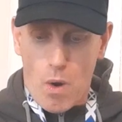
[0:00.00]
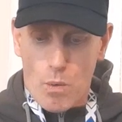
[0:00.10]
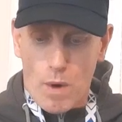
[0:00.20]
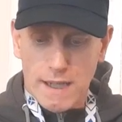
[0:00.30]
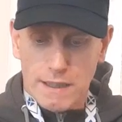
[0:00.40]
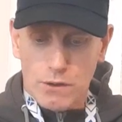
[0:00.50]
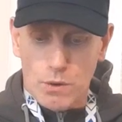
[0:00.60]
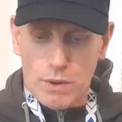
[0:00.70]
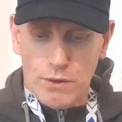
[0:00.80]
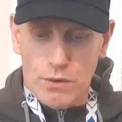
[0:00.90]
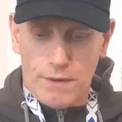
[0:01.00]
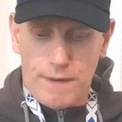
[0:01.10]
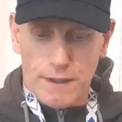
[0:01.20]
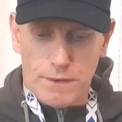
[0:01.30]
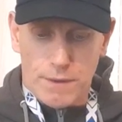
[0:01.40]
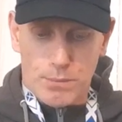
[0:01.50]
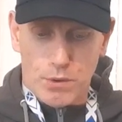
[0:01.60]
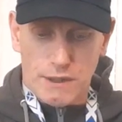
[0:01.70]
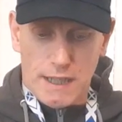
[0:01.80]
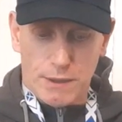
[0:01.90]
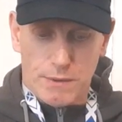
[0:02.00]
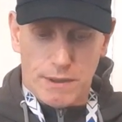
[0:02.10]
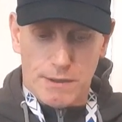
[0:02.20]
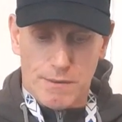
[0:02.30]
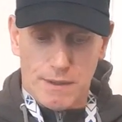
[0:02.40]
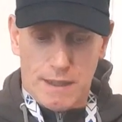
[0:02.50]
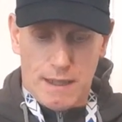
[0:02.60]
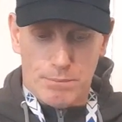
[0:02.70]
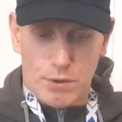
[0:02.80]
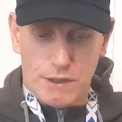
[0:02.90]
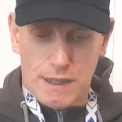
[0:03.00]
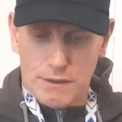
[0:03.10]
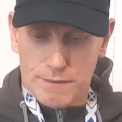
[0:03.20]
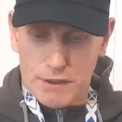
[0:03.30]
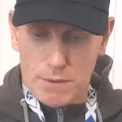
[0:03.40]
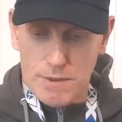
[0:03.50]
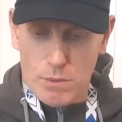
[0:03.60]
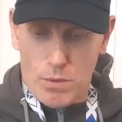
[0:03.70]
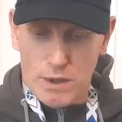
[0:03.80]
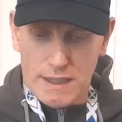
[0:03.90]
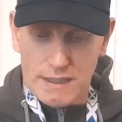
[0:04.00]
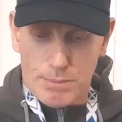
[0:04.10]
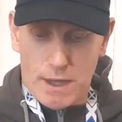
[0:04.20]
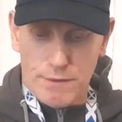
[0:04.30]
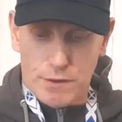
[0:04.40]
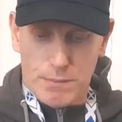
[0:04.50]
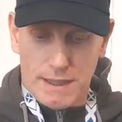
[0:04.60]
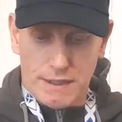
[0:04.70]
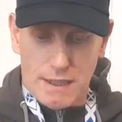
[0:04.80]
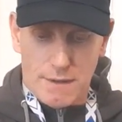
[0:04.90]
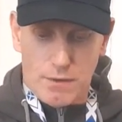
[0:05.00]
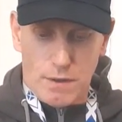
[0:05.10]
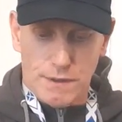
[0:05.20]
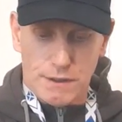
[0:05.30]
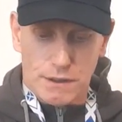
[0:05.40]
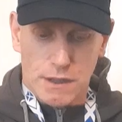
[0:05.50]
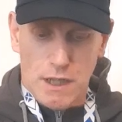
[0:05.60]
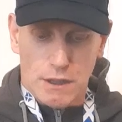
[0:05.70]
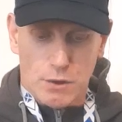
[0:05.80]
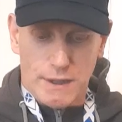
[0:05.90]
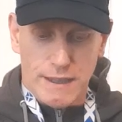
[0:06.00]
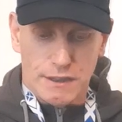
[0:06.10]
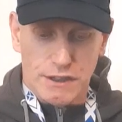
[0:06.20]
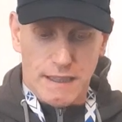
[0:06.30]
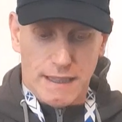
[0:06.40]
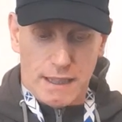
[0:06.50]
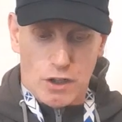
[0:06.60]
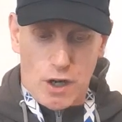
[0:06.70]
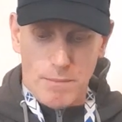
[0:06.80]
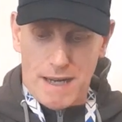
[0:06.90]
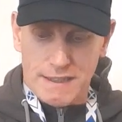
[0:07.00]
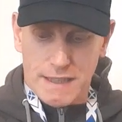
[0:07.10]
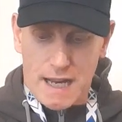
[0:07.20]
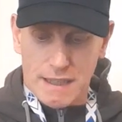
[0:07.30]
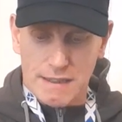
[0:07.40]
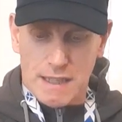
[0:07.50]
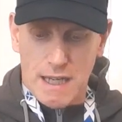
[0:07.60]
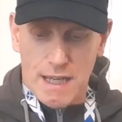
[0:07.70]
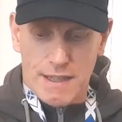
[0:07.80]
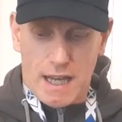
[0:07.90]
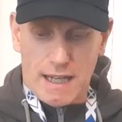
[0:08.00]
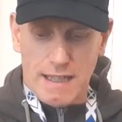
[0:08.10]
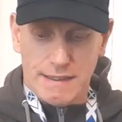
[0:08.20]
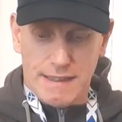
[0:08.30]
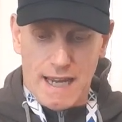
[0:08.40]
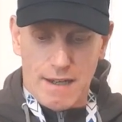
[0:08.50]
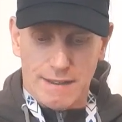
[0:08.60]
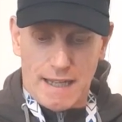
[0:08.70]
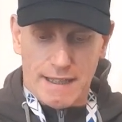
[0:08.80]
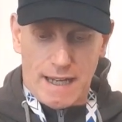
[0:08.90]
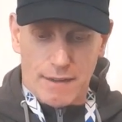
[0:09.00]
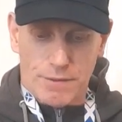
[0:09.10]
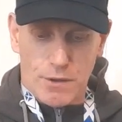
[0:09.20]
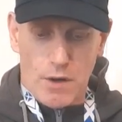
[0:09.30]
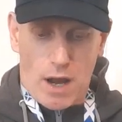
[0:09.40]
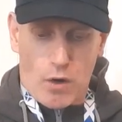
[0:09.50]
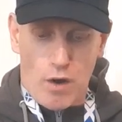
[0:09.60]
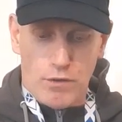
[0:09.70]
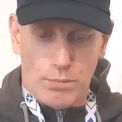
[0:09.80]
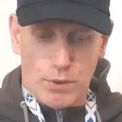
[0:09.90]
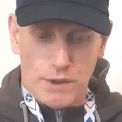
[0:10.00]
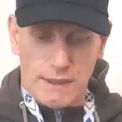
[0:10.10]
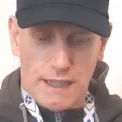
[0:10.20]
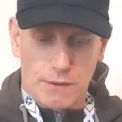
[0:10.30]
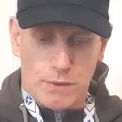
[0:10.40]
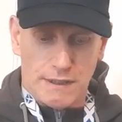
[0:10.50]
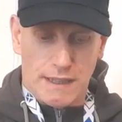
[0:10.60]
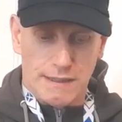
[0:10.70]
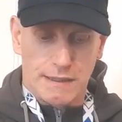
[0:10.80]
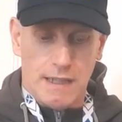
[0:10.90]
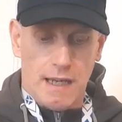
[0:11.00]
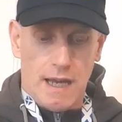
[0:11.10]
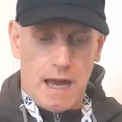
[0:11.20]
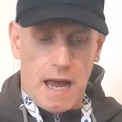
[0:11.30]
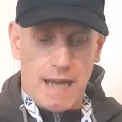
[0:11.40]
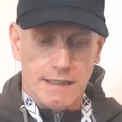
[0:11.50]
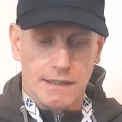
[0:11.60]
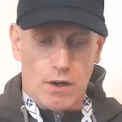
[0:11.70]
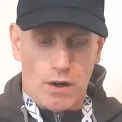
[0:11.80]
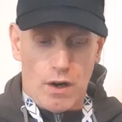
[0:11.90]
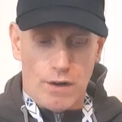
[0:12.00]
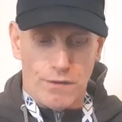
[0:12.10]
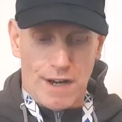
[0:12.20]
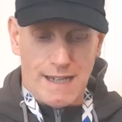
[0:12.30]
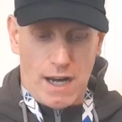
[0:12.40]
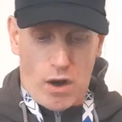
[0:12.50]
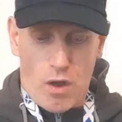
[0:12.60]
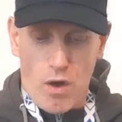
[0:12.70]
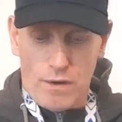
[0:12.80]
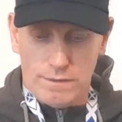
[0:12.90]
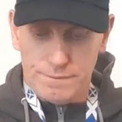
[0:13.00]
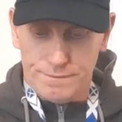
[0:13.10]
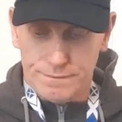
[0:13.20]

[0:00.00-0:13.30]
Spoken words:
Why is no one notified of the process when the process of the summary warrant is applied for by the sheriff officers, so he or she can come and challenge the alleged debt direct through a lawful process, which is his or her right in law?